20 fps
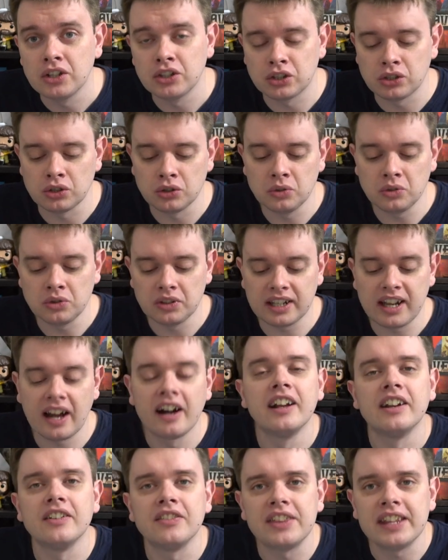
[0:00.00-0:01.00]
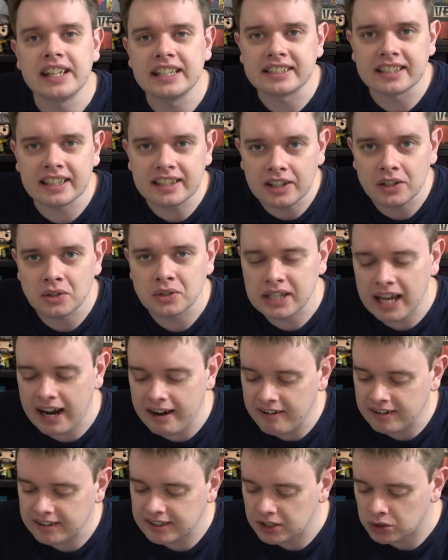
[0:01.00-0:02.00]
to the kind of things that those
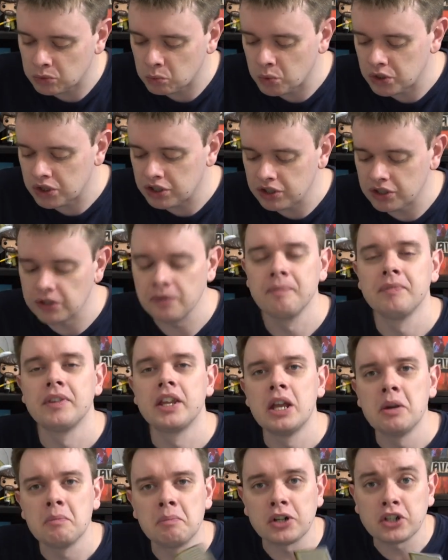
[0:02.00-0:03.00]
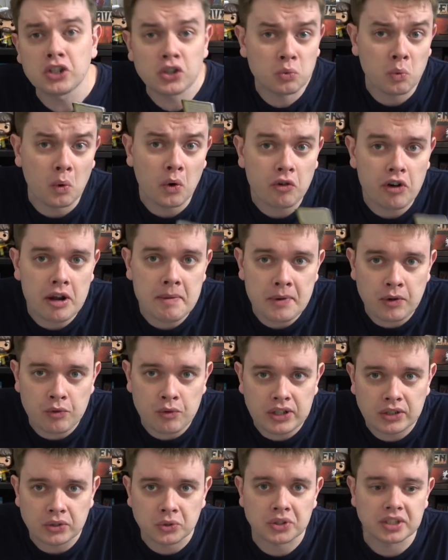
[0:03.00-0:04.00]
characters would do but it's just one great big
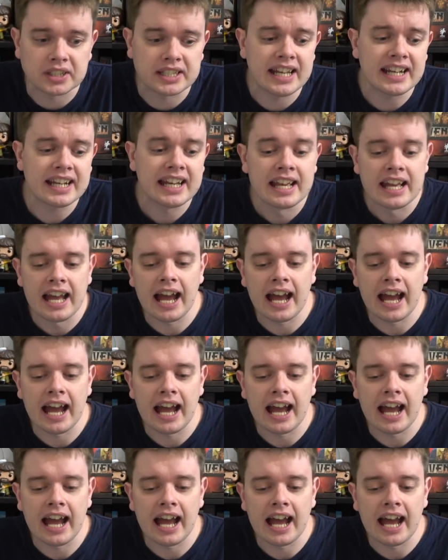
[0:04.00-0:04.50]
resource deck